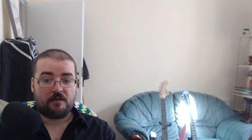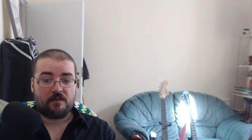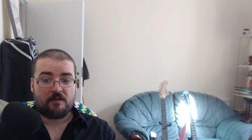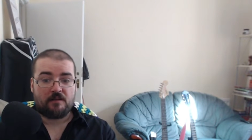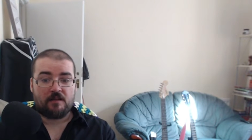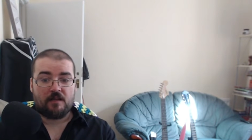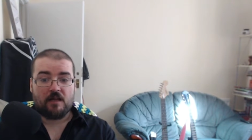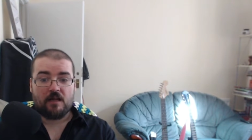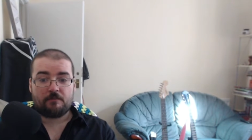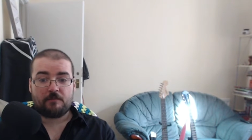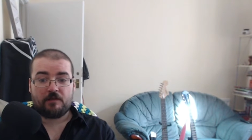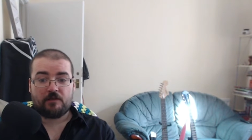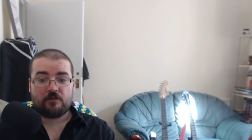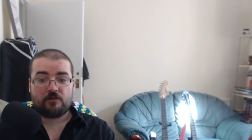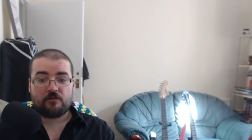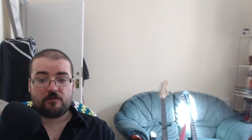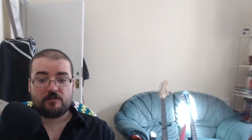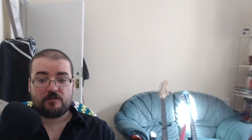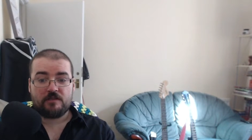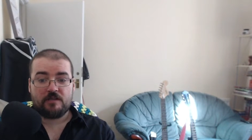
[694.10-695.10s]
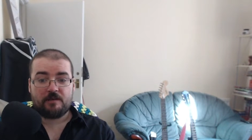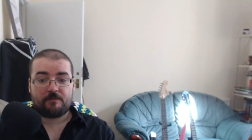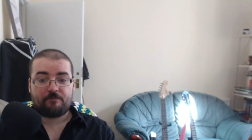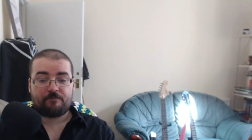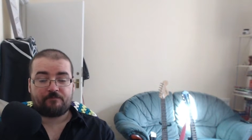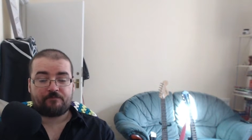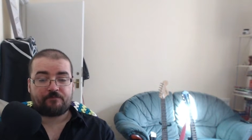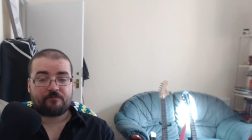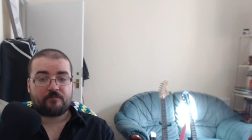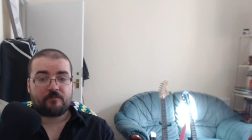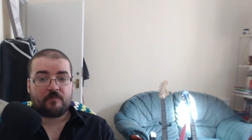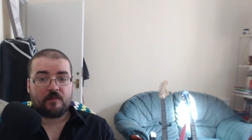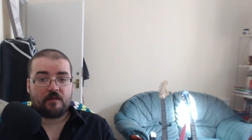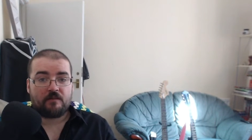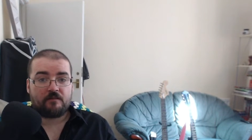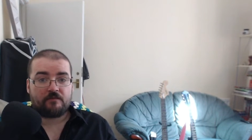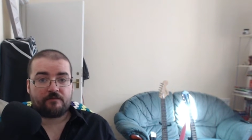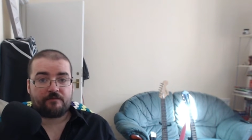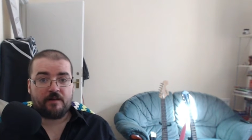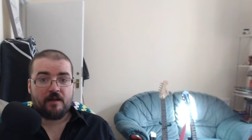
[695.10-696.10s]
I'm a huge
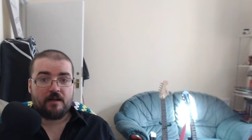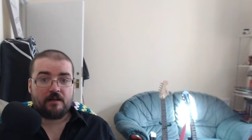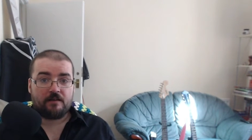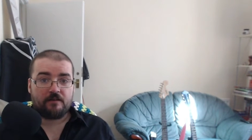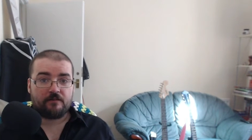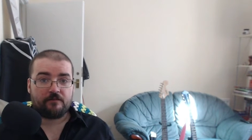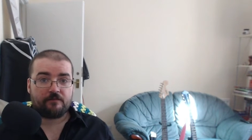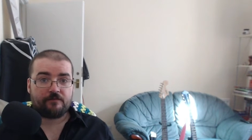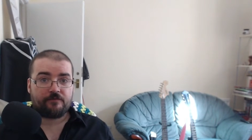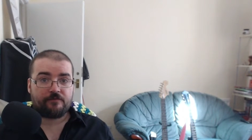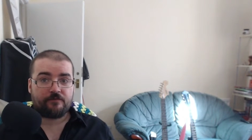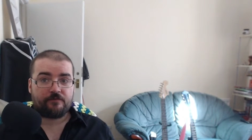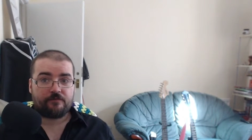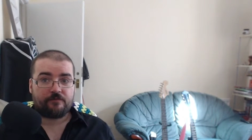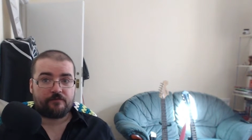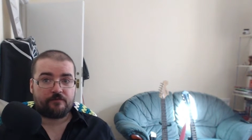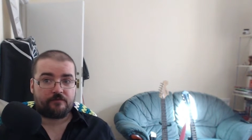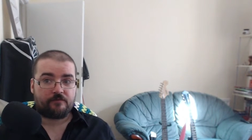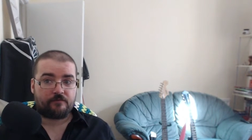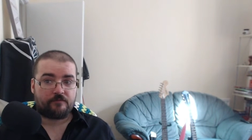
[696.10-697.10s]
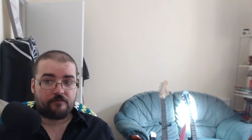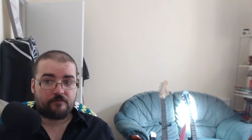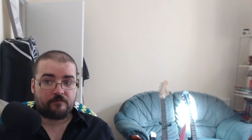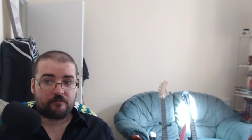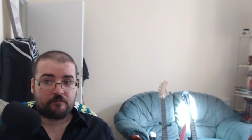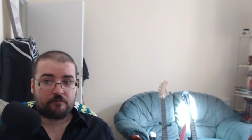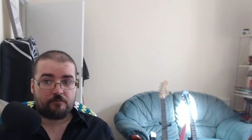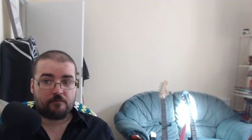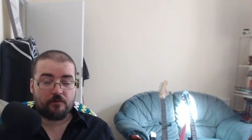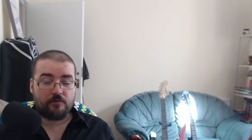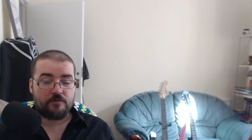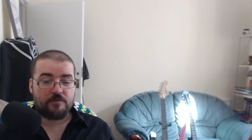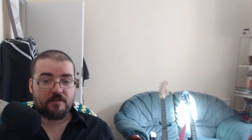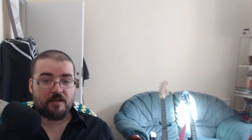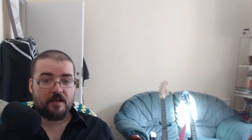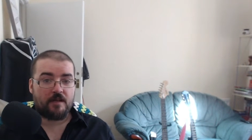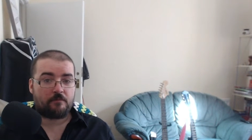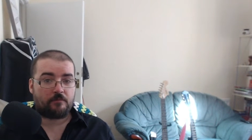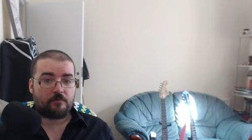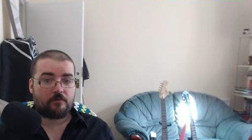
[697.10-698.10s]
fan of Bruce
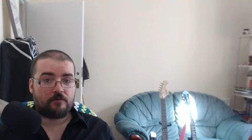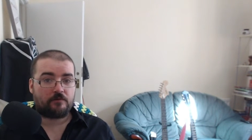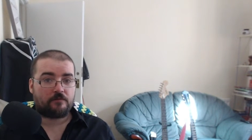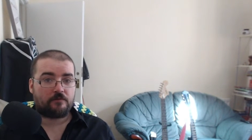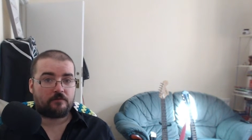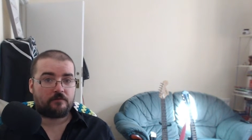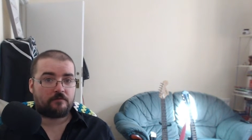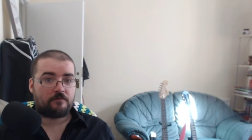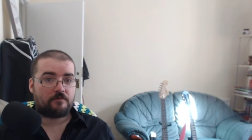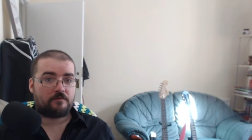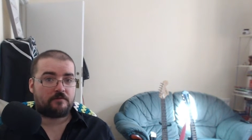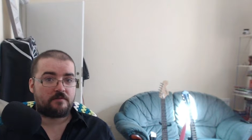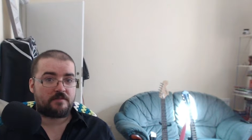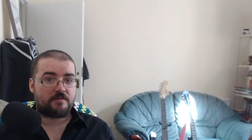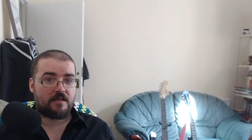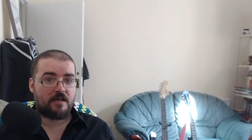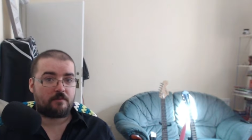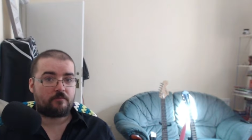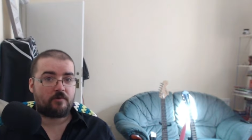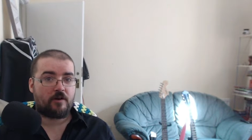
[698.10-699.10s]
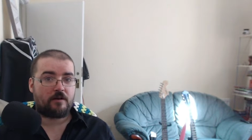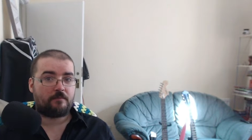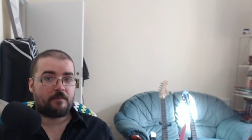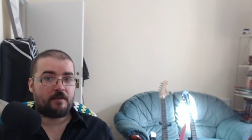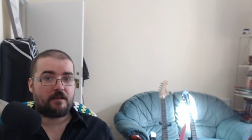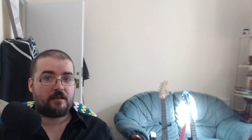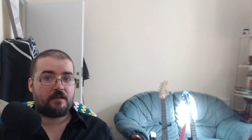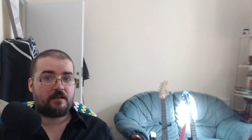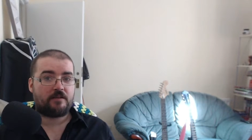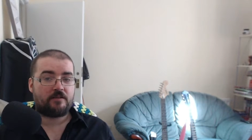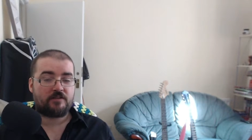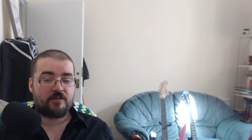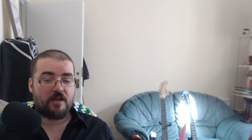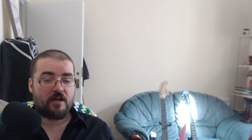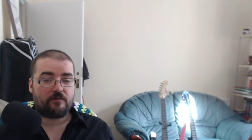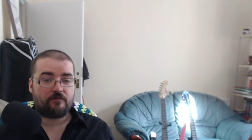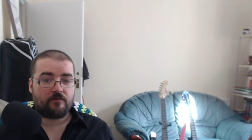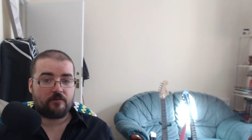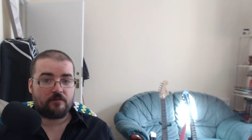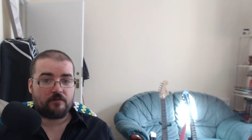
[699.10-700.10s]
Campbell, Sam Raimi in
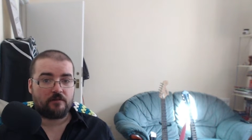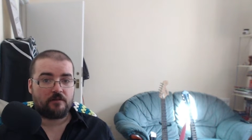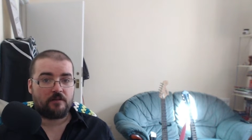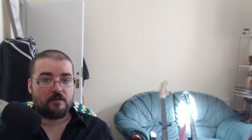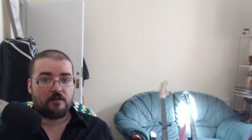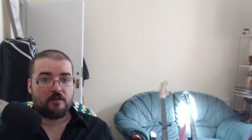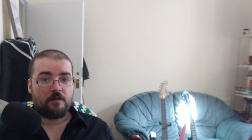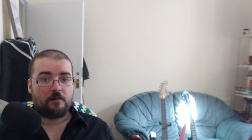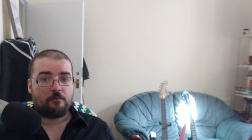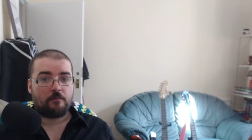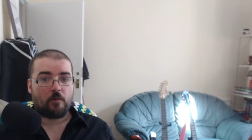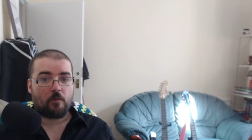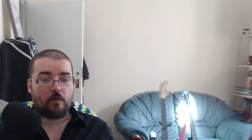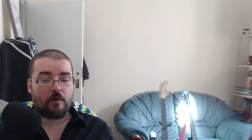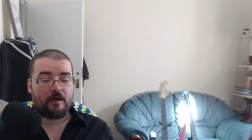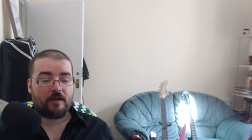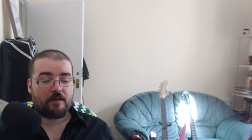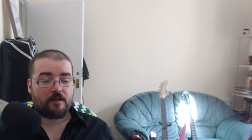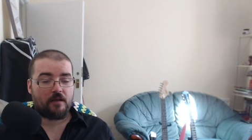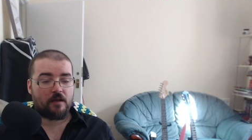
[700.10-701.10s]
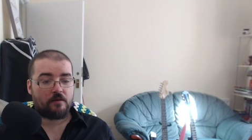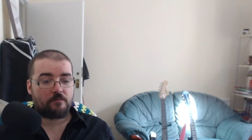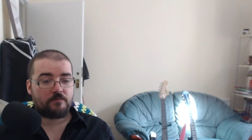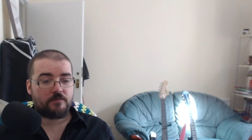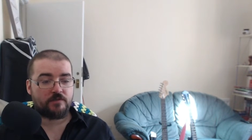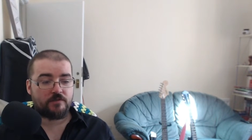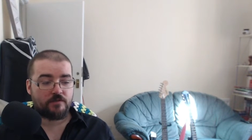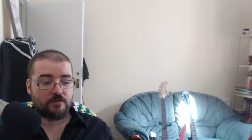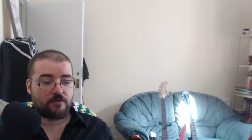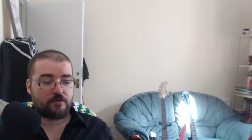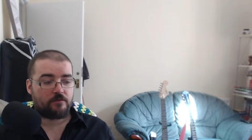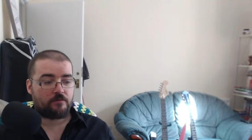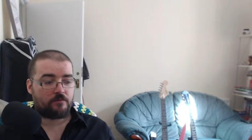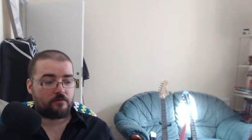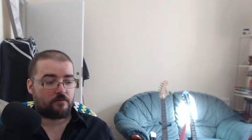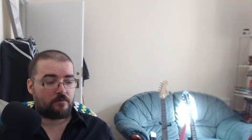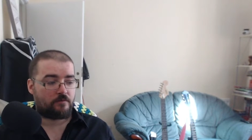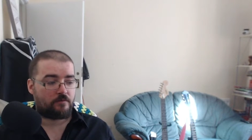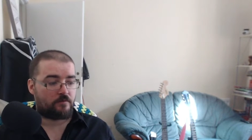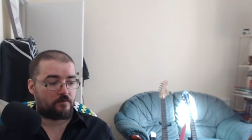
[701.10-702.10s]
general. But when it comes
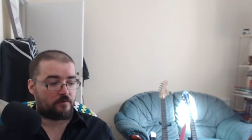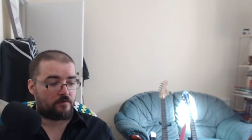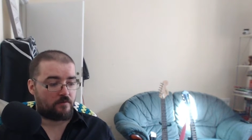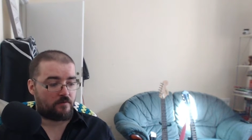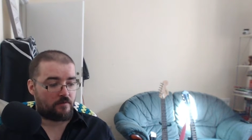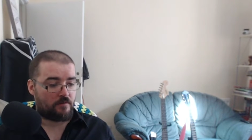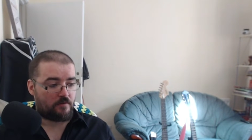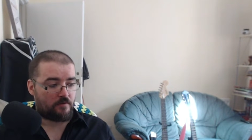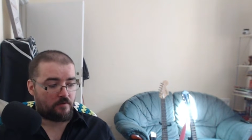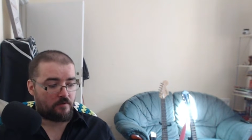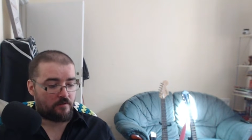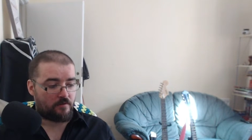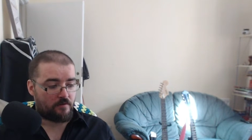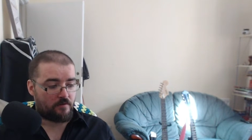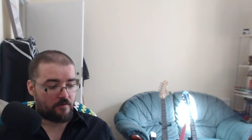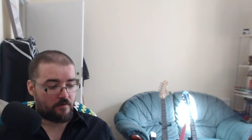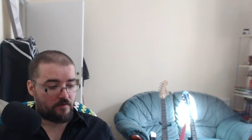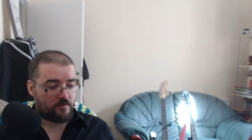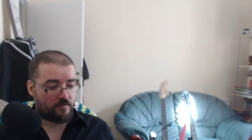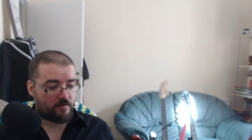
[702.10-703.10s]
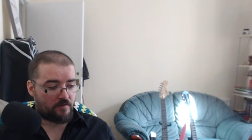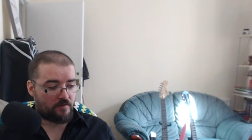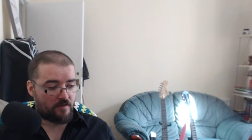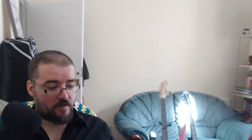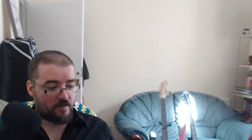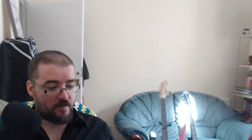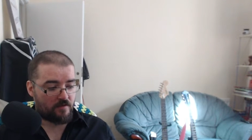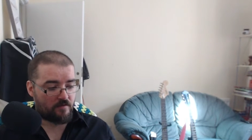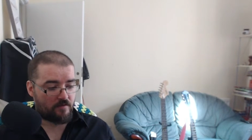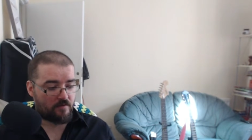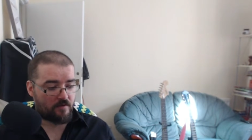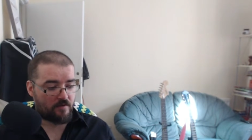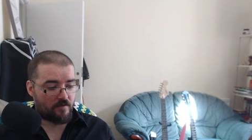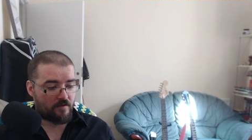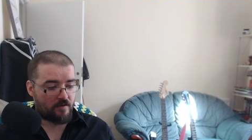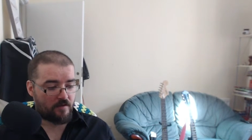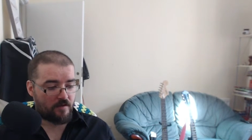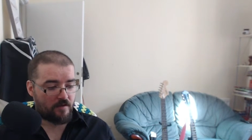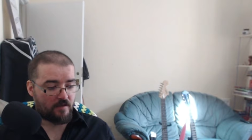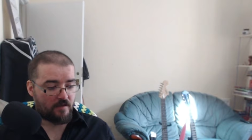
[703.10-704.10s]
to the
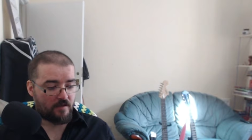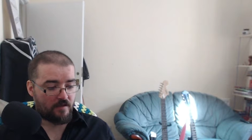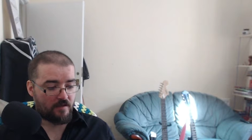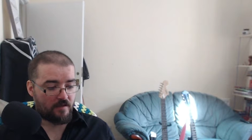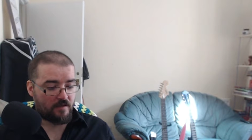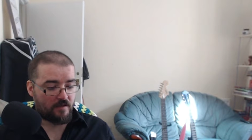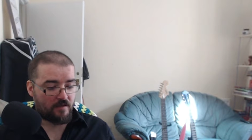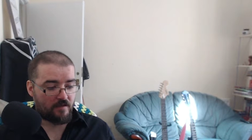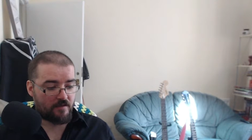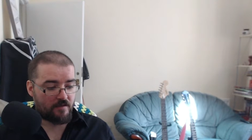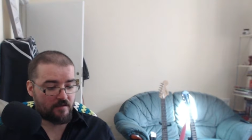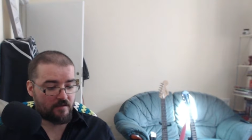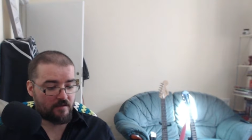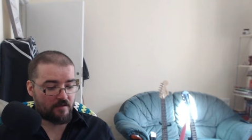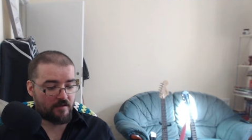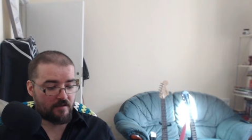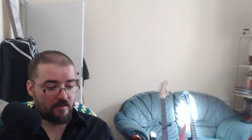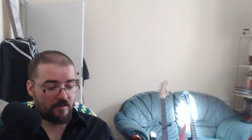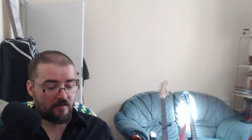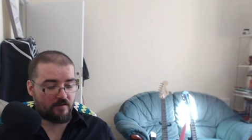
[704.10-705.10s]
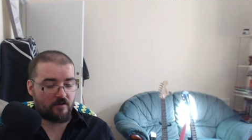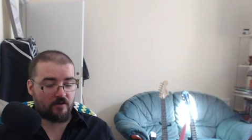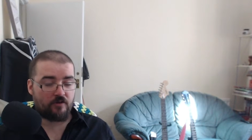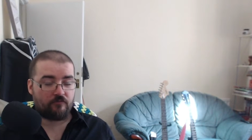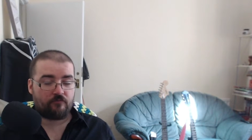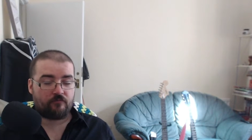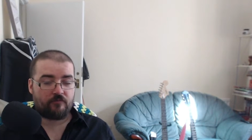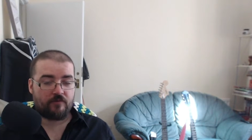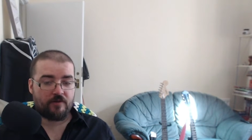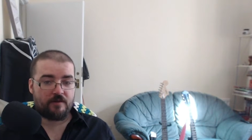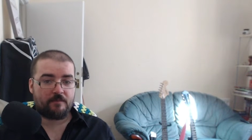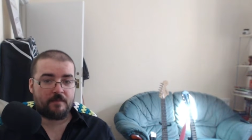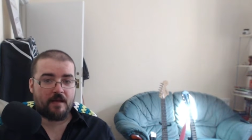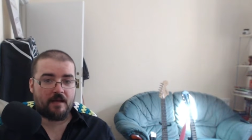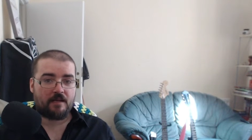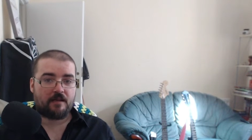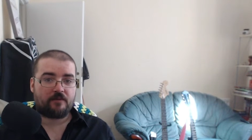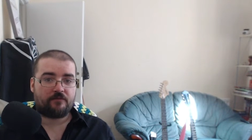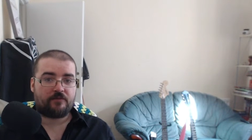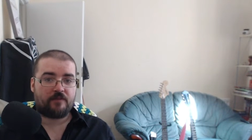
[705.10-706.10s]

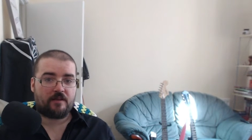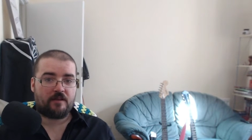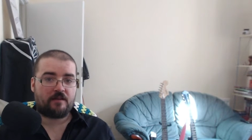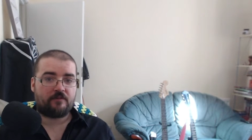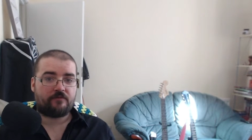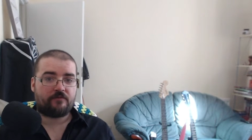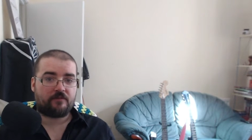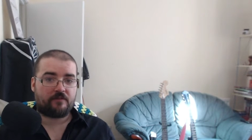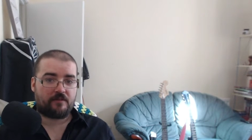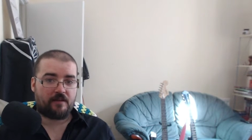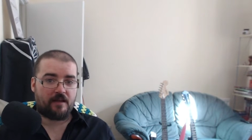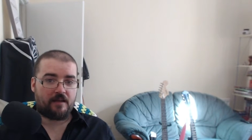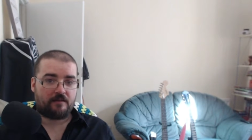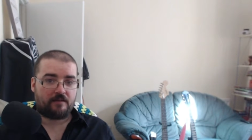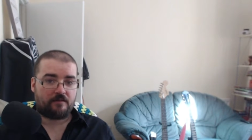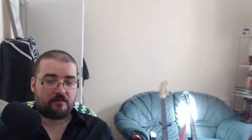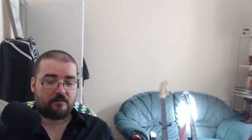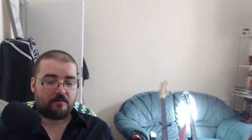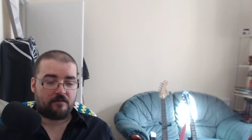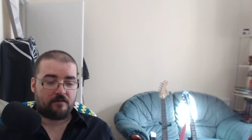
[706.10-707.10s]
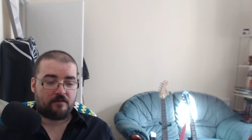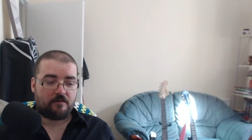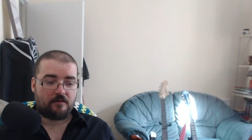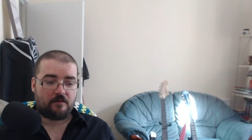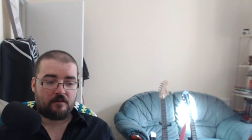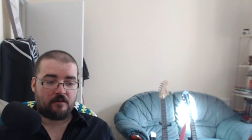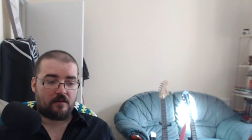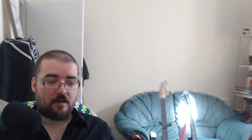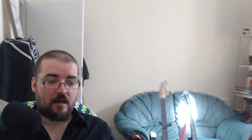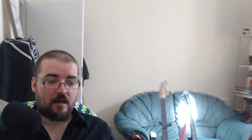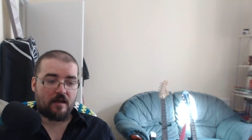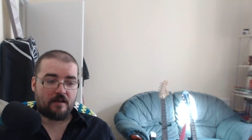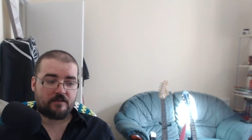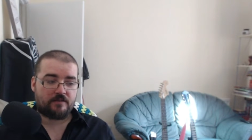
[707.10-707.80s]
remake of the Evil Dead, I